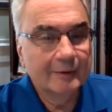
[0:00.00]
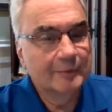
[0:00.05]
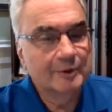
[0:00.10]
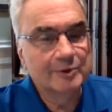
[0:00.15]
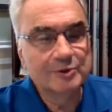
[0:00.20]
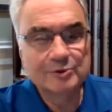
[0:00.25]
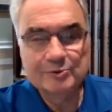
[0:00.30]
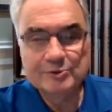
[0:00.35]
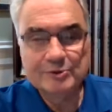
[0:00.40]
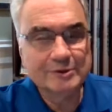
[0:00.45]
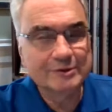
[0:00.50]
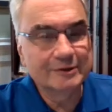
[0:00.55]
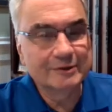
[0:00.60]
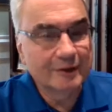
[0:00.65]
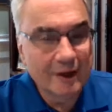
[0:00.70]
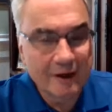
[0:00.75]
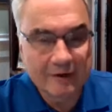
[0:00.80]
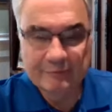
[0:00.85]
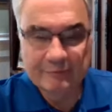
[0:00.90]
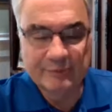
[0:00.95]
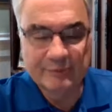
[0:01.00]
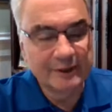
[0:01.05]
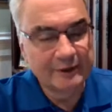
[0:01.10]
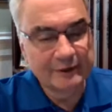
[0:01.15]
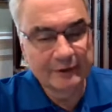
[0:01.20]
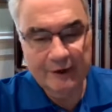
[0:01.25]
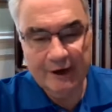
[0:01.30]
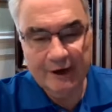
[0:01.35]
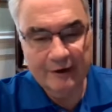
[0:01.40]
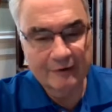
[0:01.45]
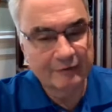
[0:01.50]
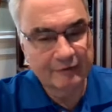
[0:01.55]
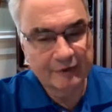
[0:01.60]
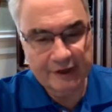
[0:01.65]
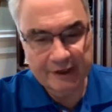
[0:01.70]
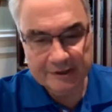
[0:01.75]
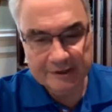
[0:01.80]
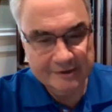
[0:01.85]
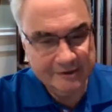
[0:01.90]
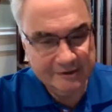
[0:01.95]
but you just love being around
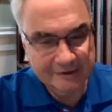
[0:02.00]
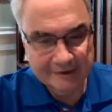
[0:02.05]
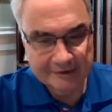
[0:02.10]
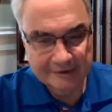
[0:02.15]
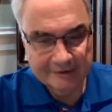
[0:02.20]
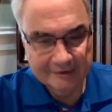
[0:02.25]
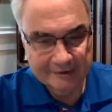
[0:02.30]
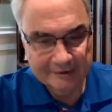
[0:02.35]
fans.